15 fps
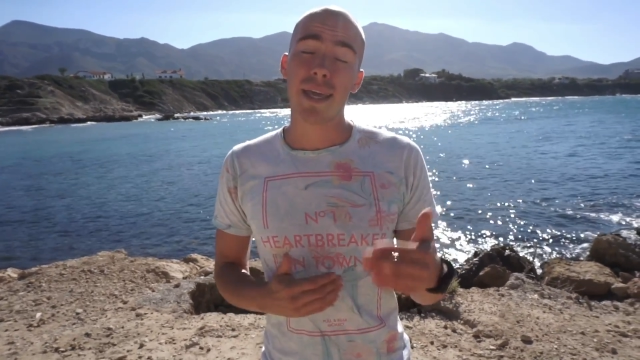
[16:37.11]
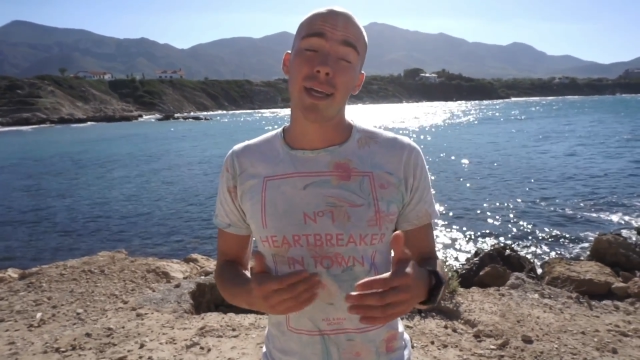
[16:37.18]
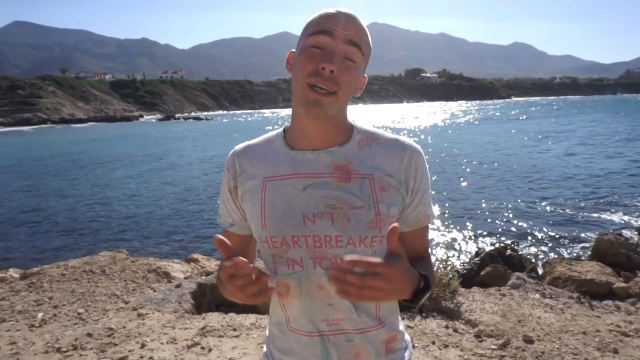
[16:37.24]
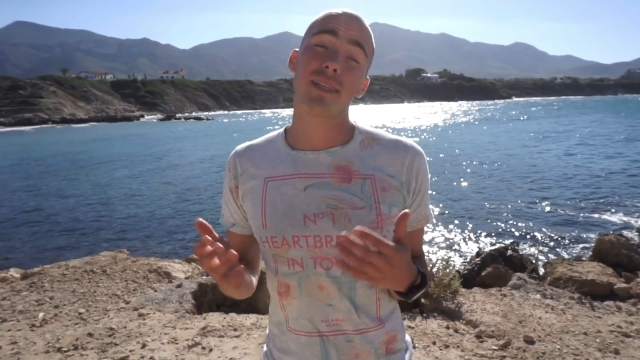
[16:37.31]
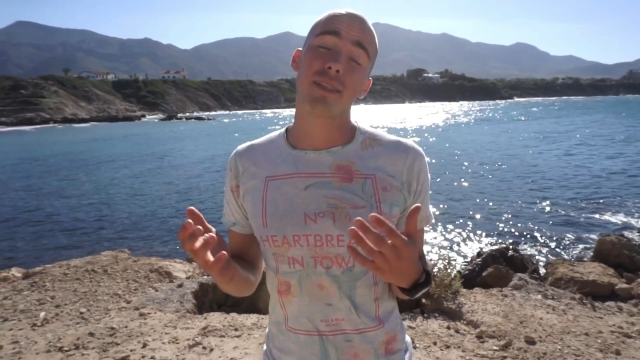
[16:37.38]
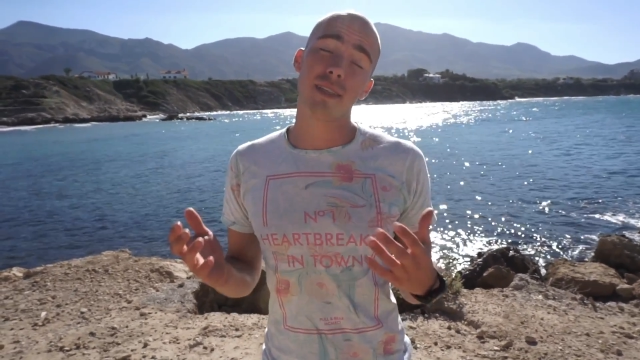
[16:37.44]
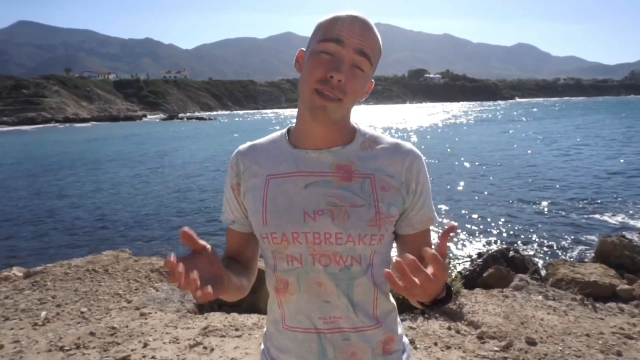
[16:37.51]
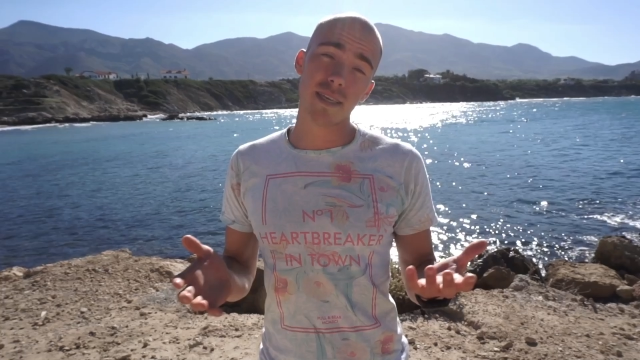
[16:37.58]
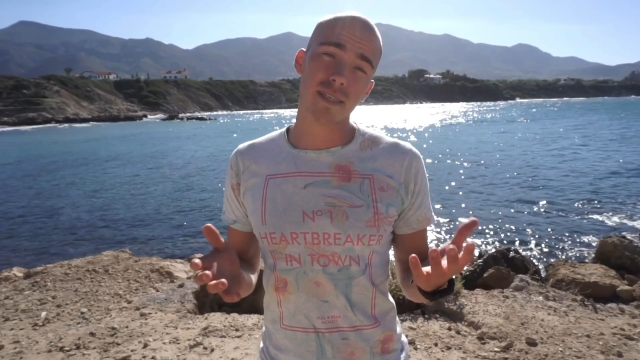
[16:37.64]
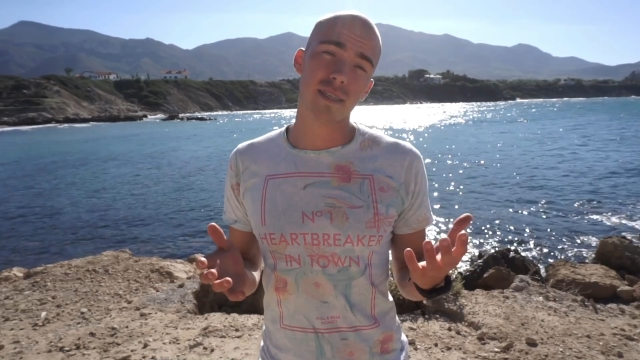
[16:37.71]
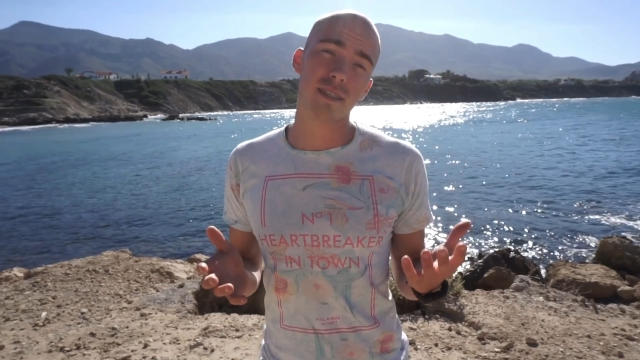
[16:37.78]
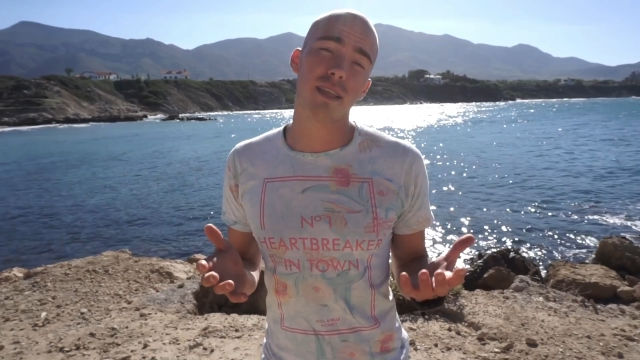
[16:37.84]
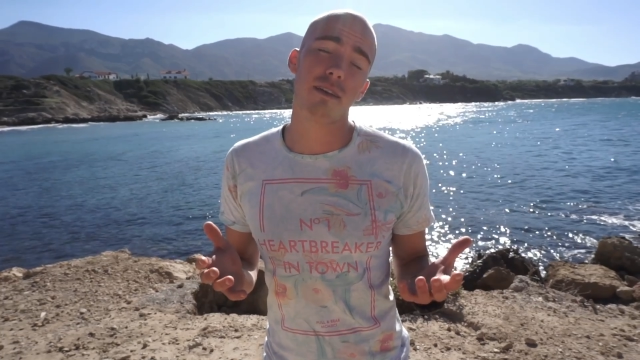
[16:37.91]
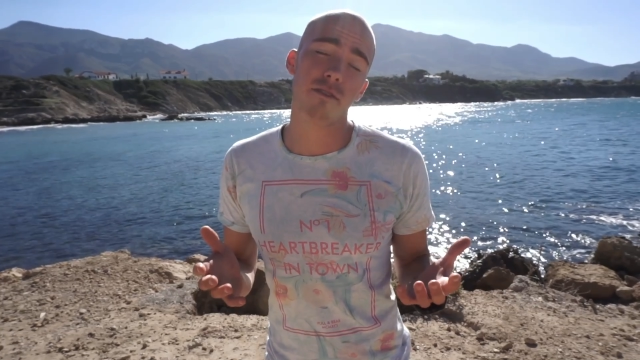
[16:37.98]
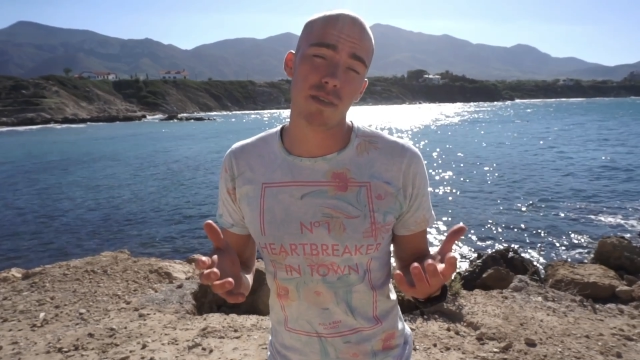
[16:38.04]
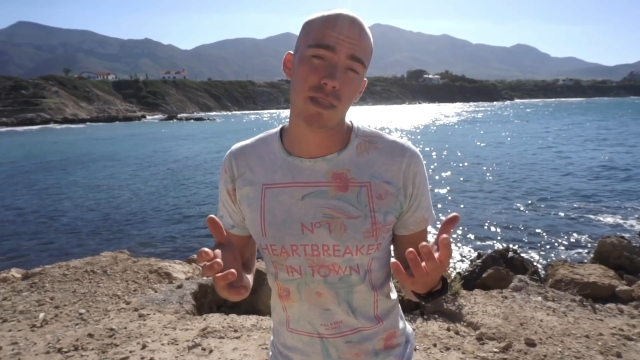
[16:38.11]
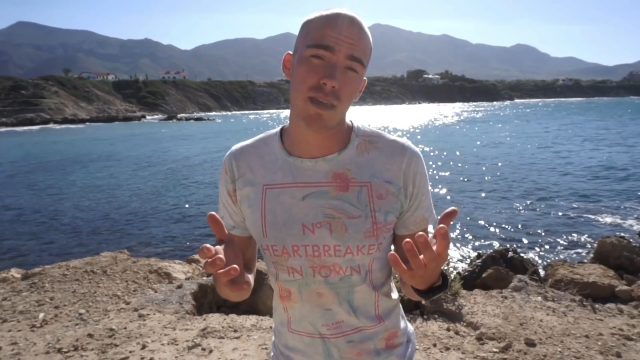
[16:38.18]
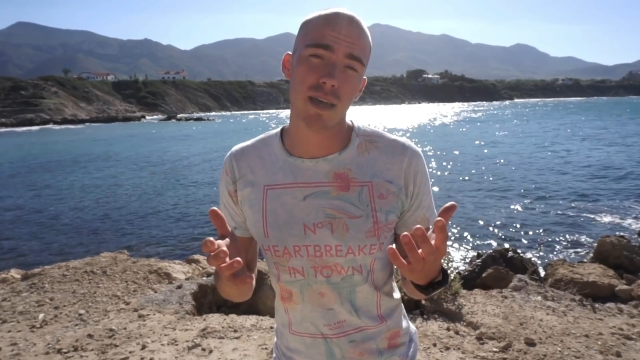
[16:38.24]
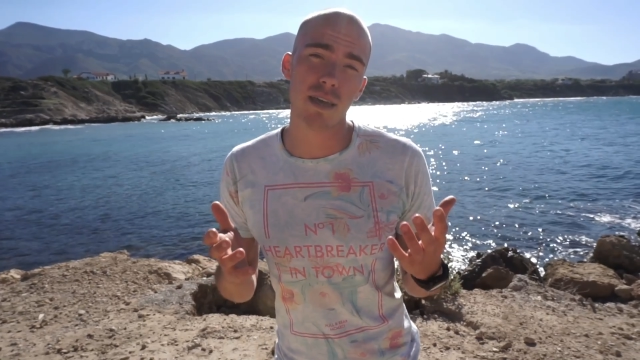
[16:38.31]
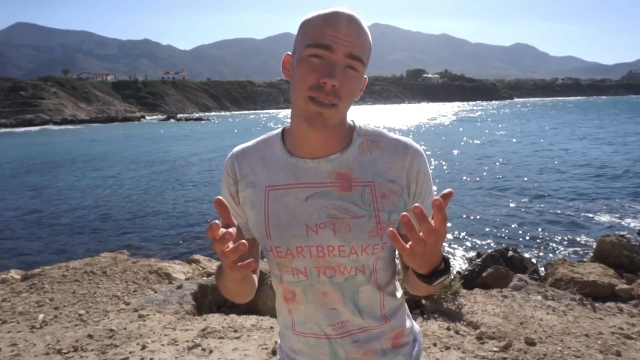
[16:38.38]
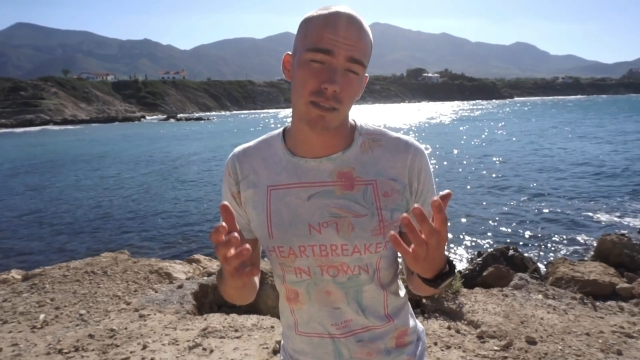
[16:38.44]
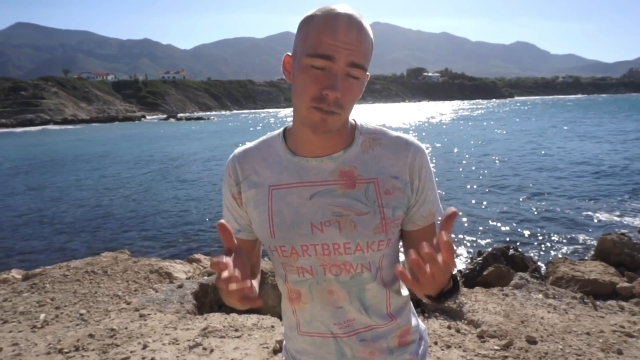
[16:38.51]
because this is the
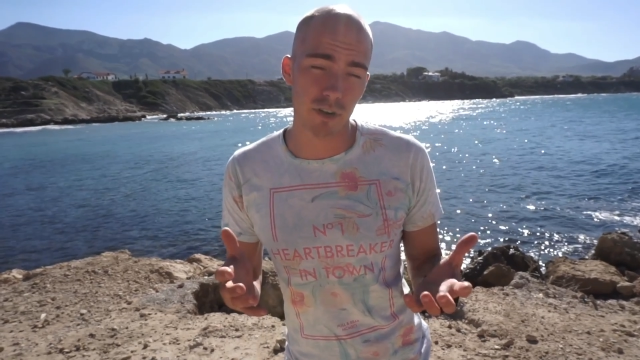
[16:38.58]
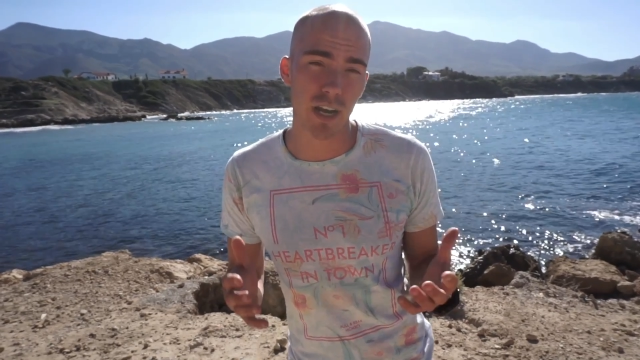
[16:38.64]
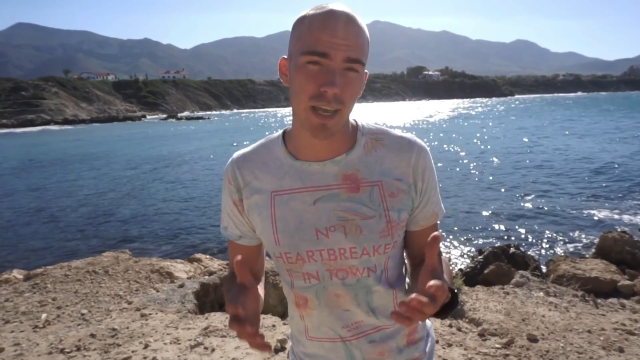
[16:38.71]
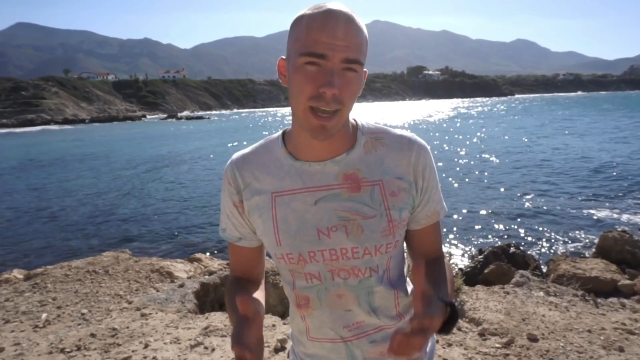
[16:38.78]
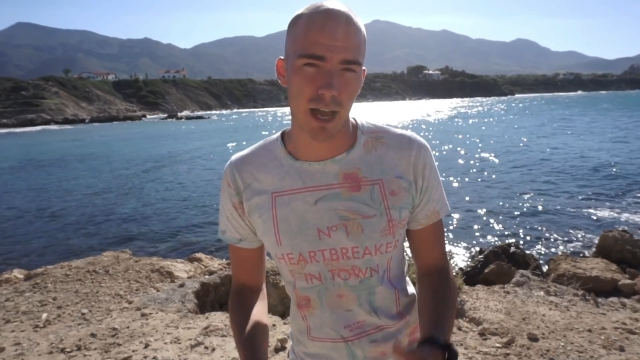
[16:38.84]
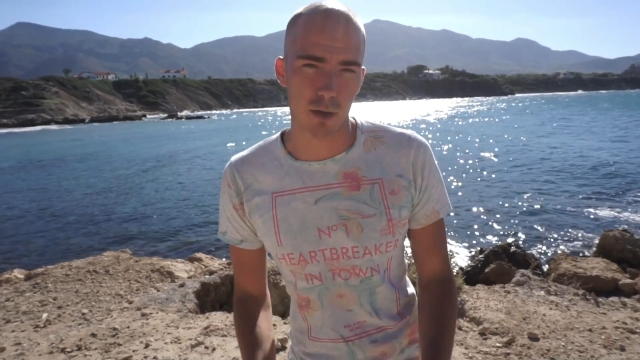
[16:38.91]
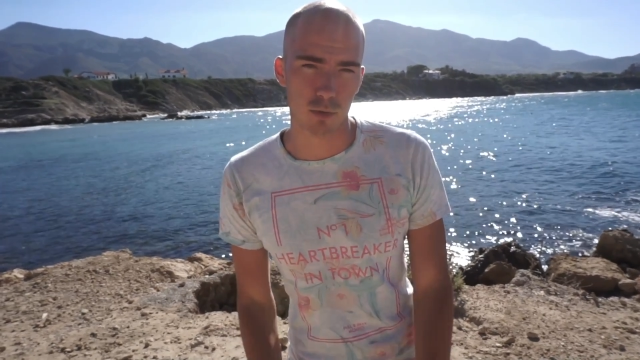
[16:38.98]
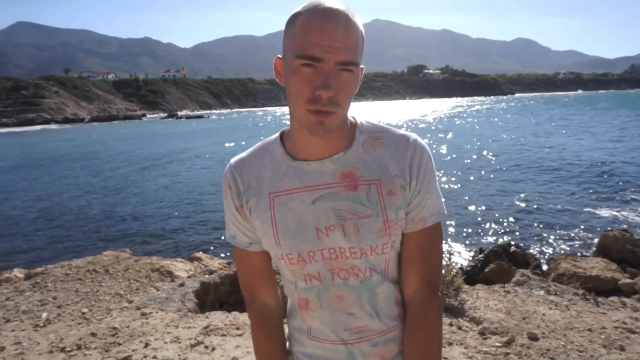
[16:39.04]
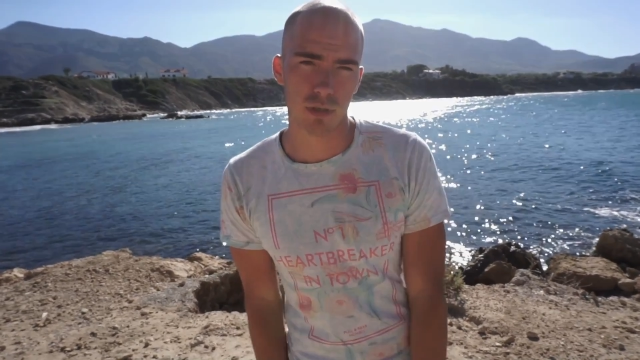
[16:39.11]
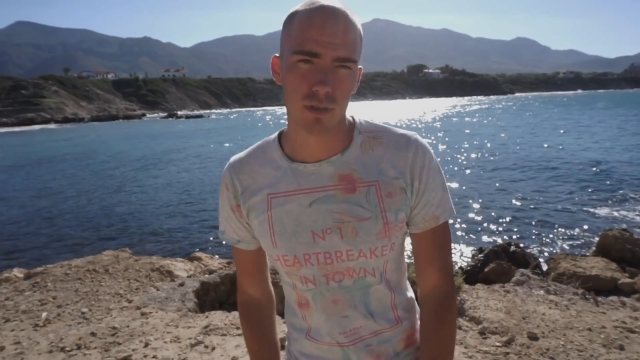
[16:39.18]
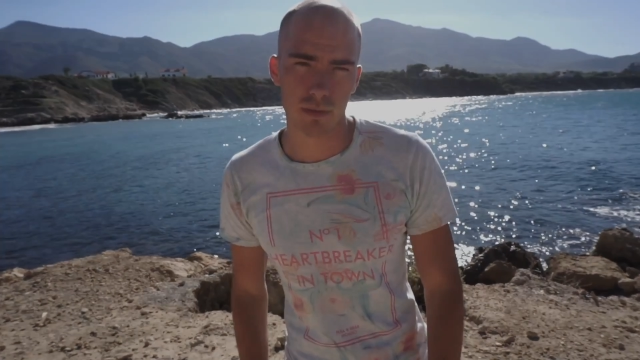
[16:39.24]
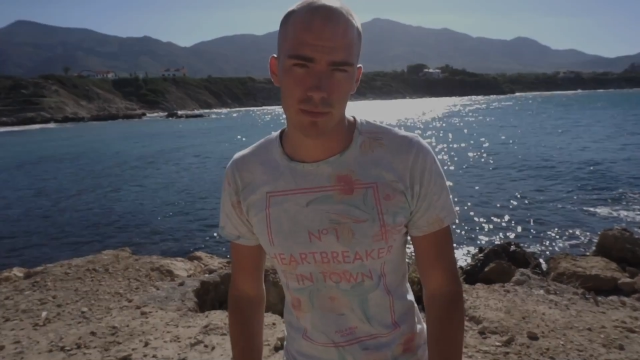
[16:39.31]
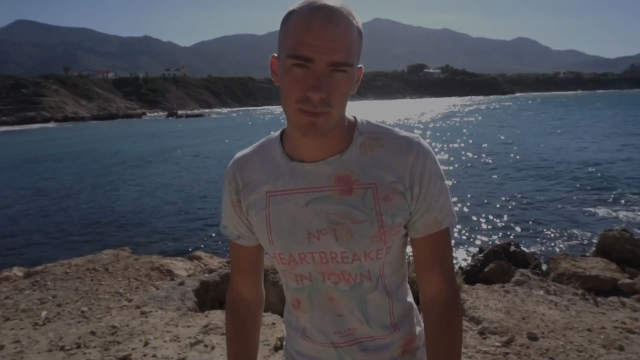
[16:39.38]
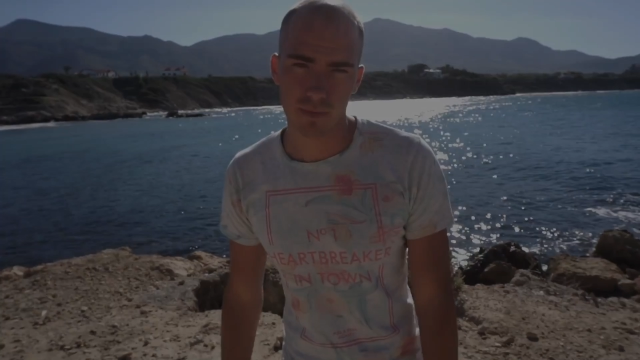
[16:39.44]
thing that really counts.